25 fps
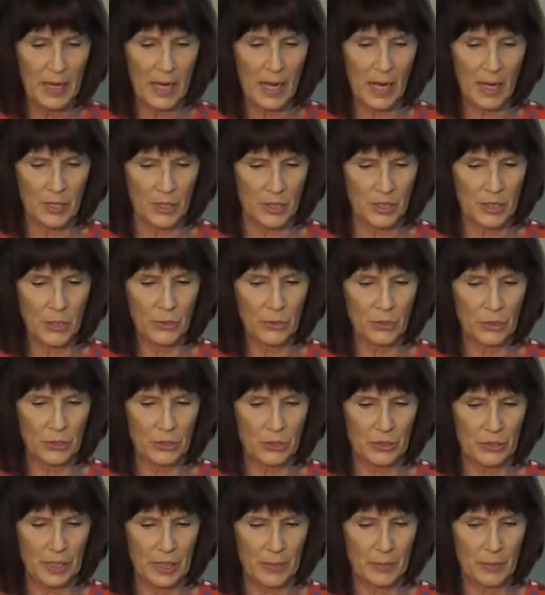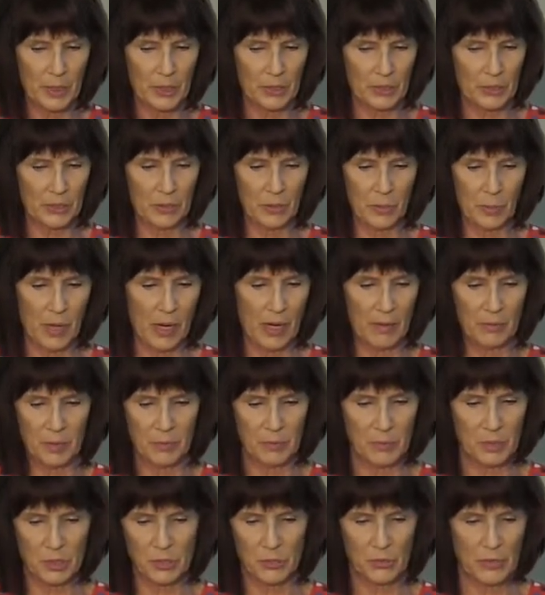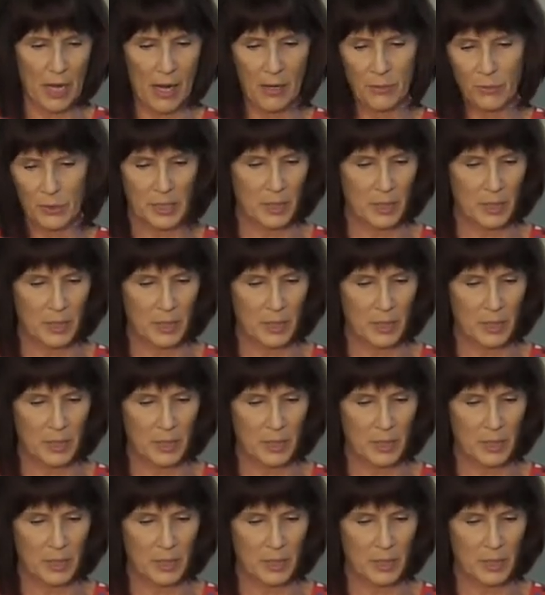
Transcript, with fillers: our social and personal problems do not